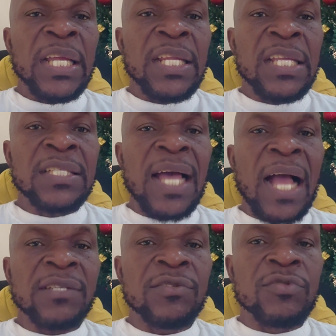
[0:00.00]
This
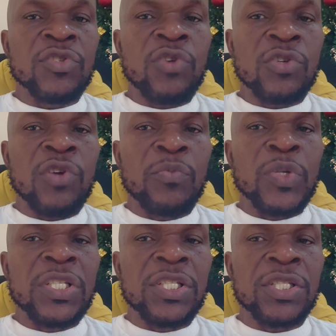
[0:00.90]
act restructured
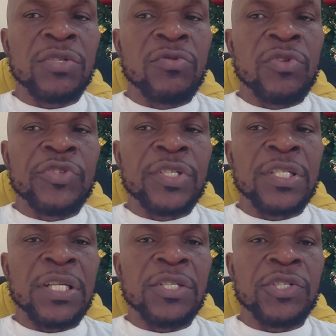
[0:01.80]
British
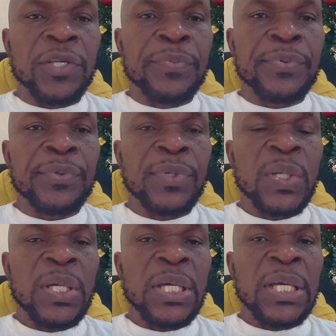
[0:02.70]
citizenship.
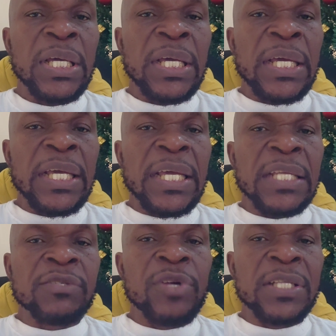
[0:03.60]

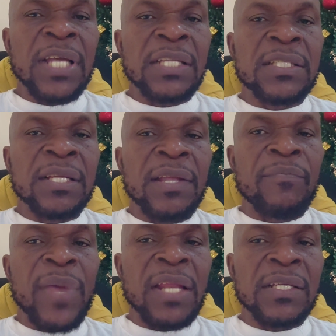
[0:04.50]
It created three
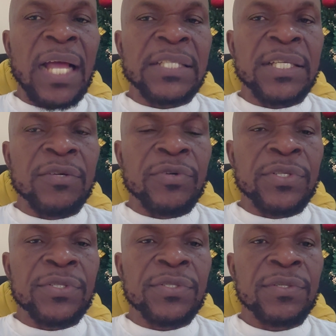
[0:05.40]
main
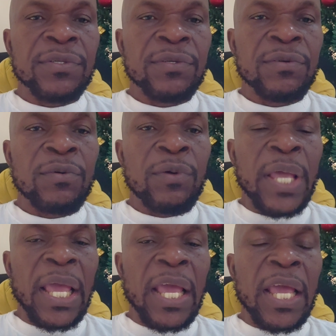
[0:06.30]
categories.
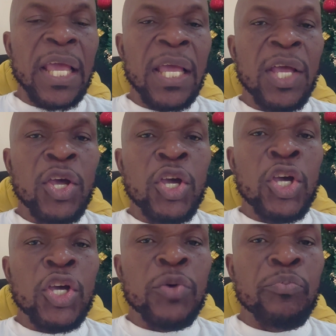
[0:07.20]
A.
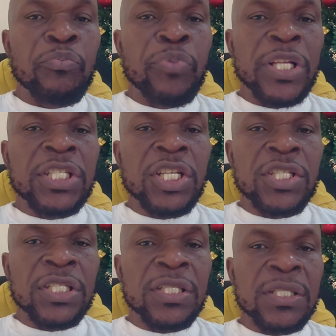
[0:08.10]
British
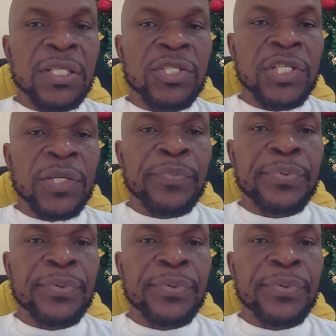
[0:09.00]
citizenship.